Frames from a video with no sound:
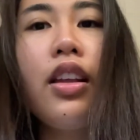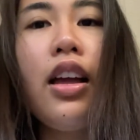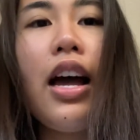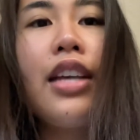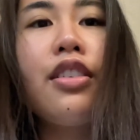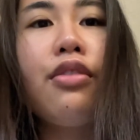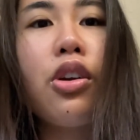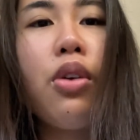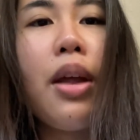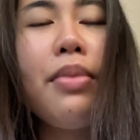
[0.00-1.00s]
as a
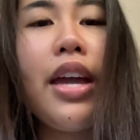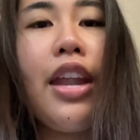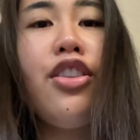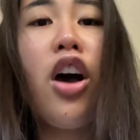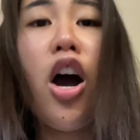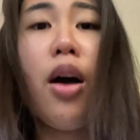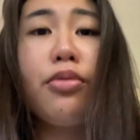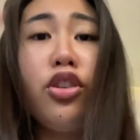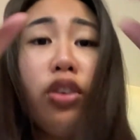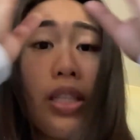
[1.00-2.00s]
requirement and not
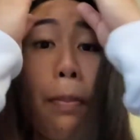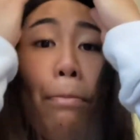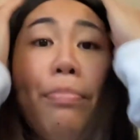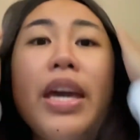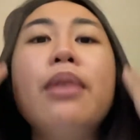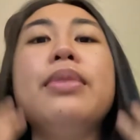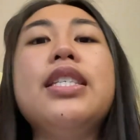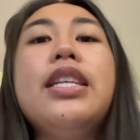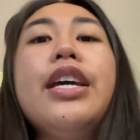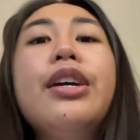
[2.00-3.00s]
optional is a big
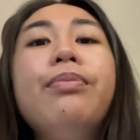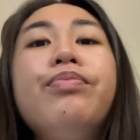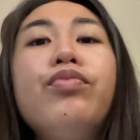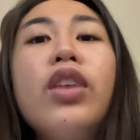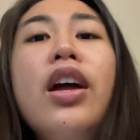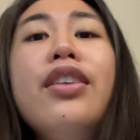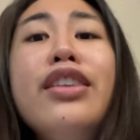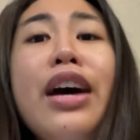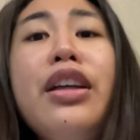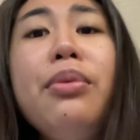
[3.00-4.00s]
mistake.
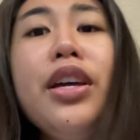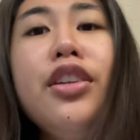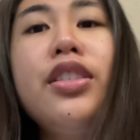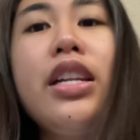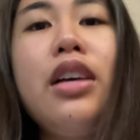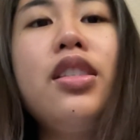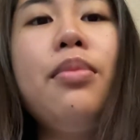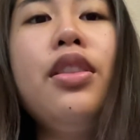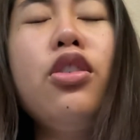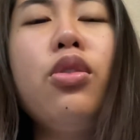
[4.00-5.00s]
Now that we understand how some
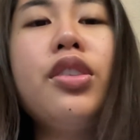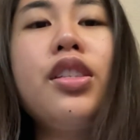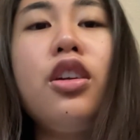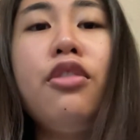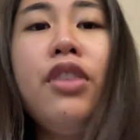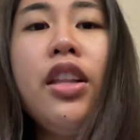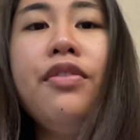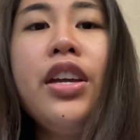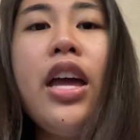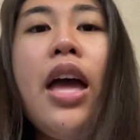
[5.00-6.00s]
of the courses are
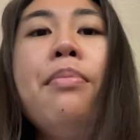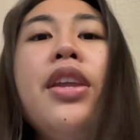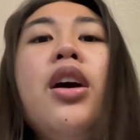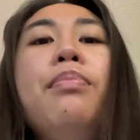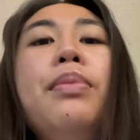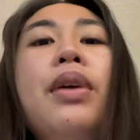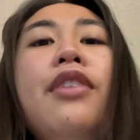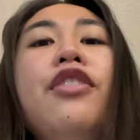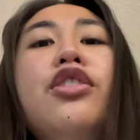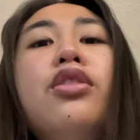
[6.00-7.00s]
irrelevant and may not be
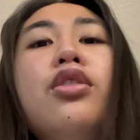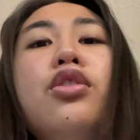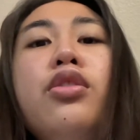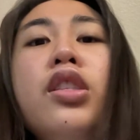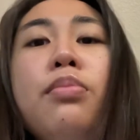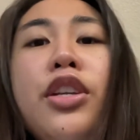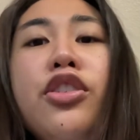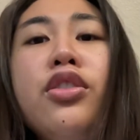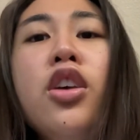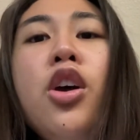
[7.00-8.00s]
beneficial to students'
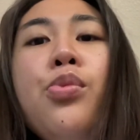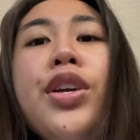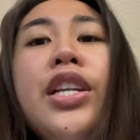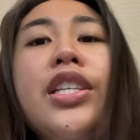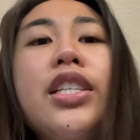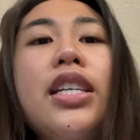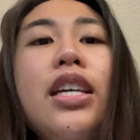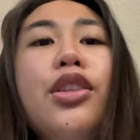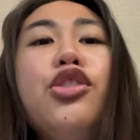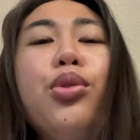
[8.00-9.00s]
majors, we can discuss how
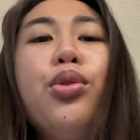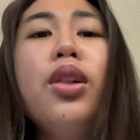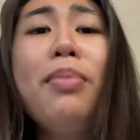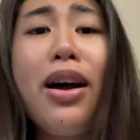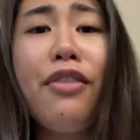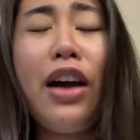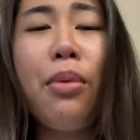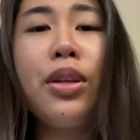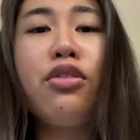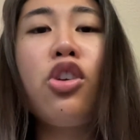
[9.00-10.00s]
the total amount of
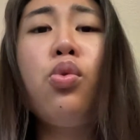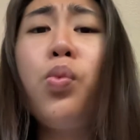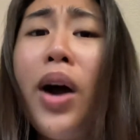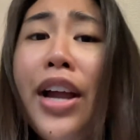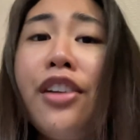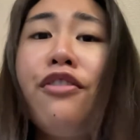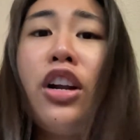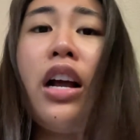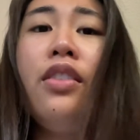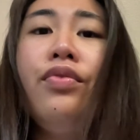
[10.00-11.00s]
hours required for
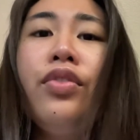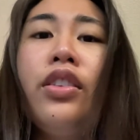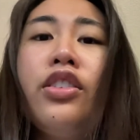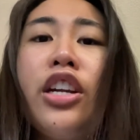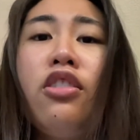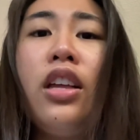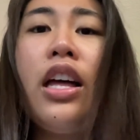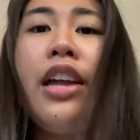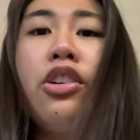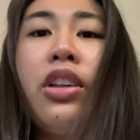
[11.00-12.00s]
general
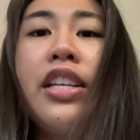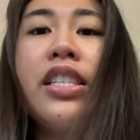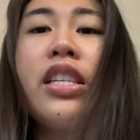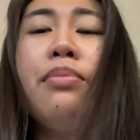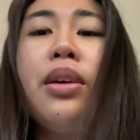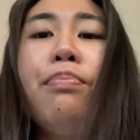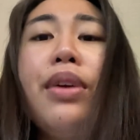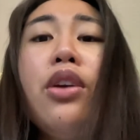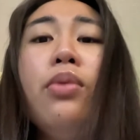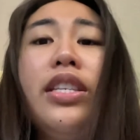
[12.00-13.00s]
ed classes can be a
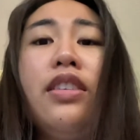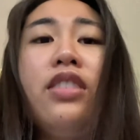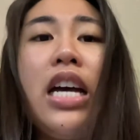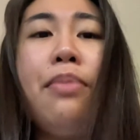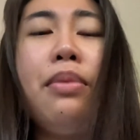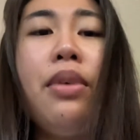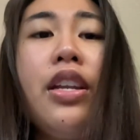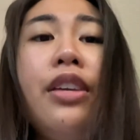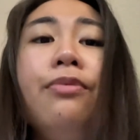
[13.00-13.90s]
big waste of time and money.